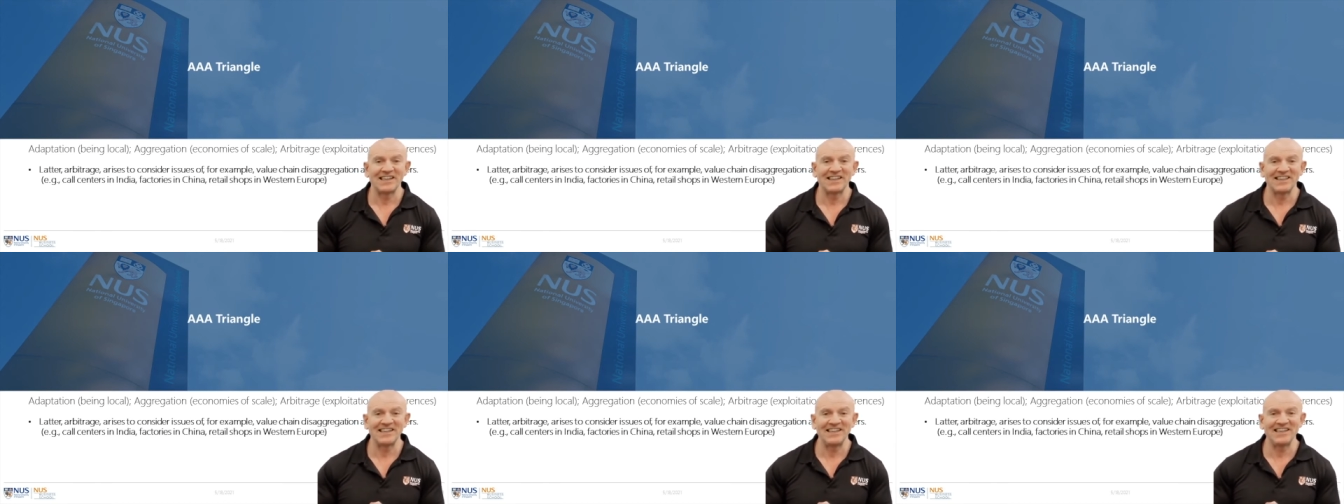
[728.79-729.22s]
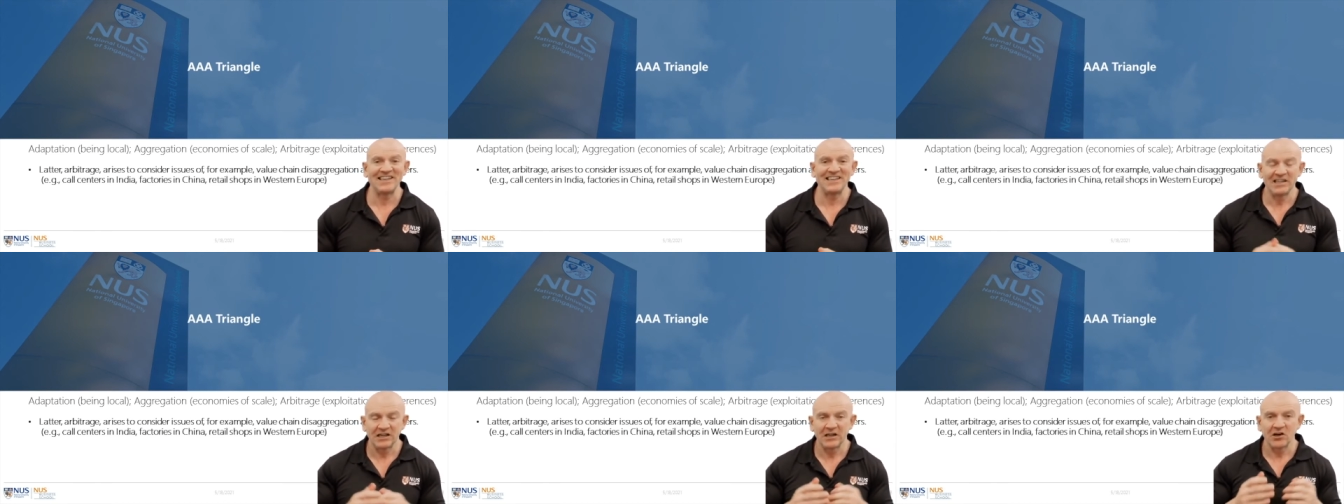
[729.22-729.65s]

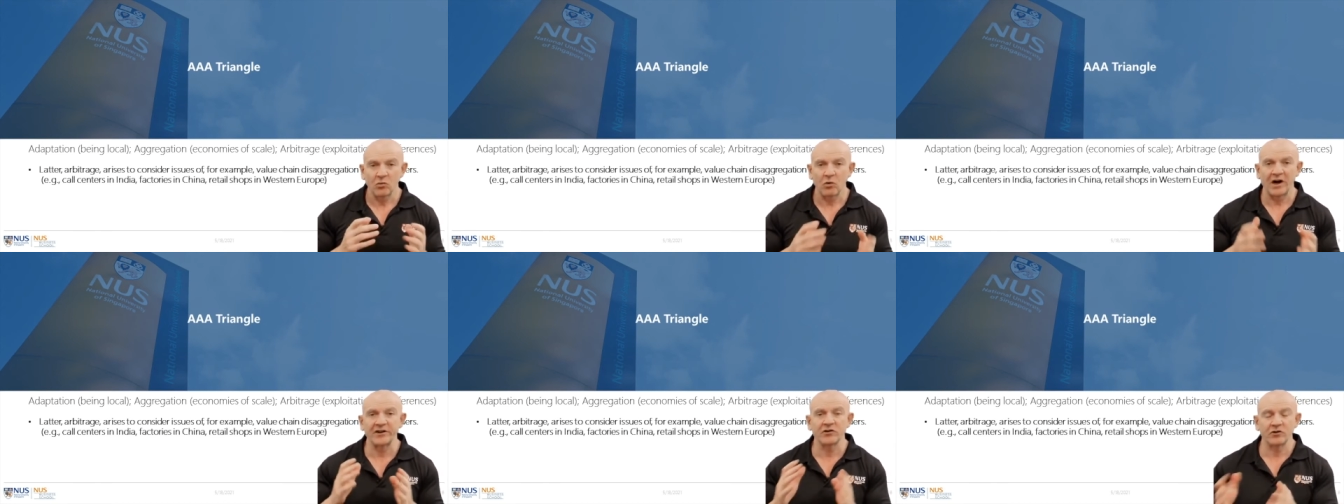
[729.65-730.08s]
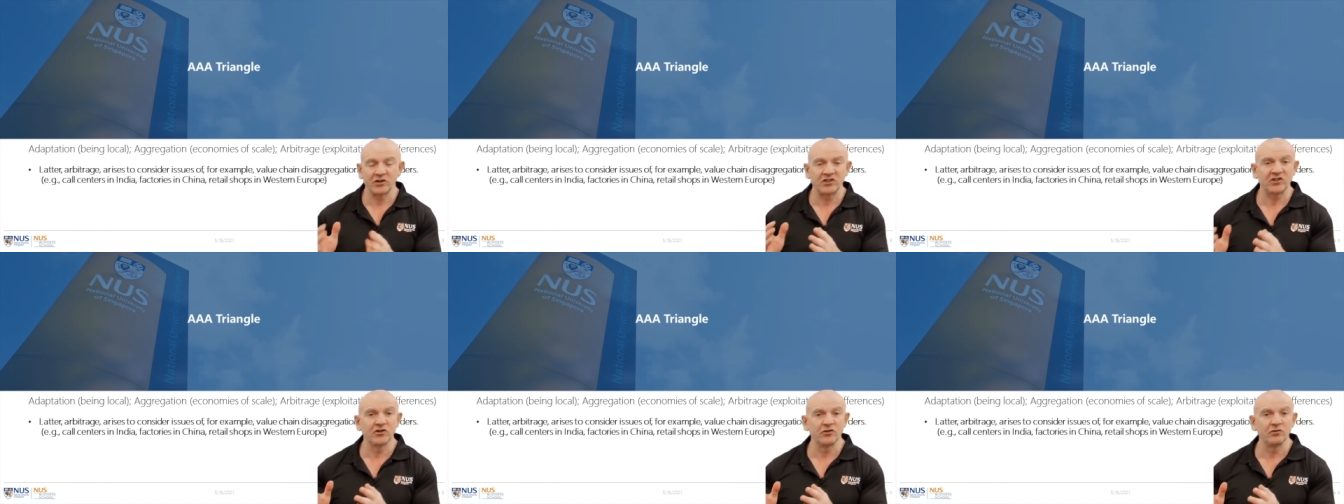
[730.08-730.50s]
the one or
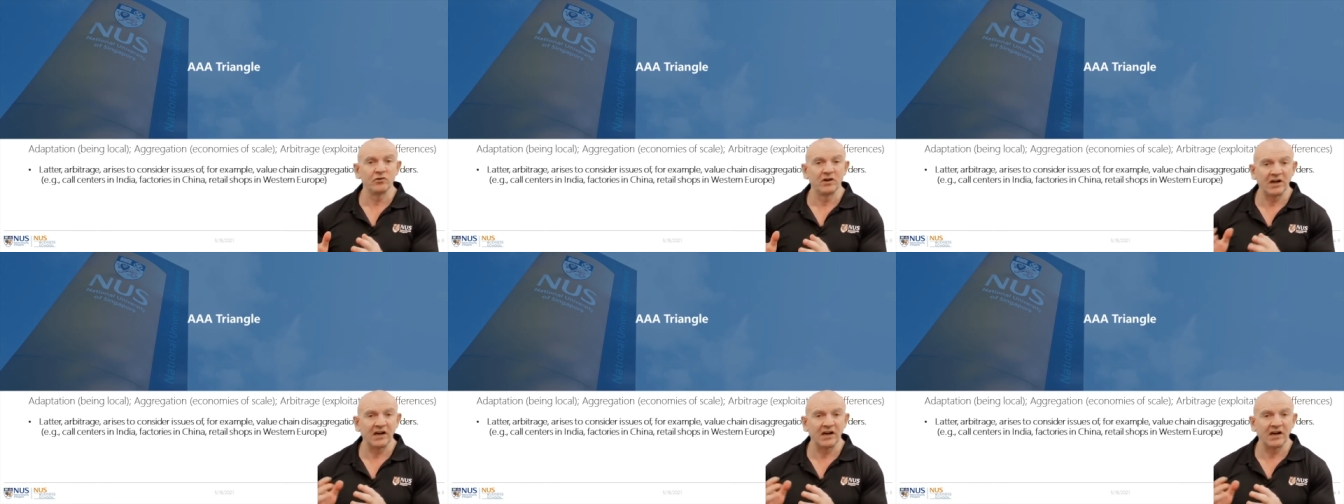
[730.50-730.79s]
two,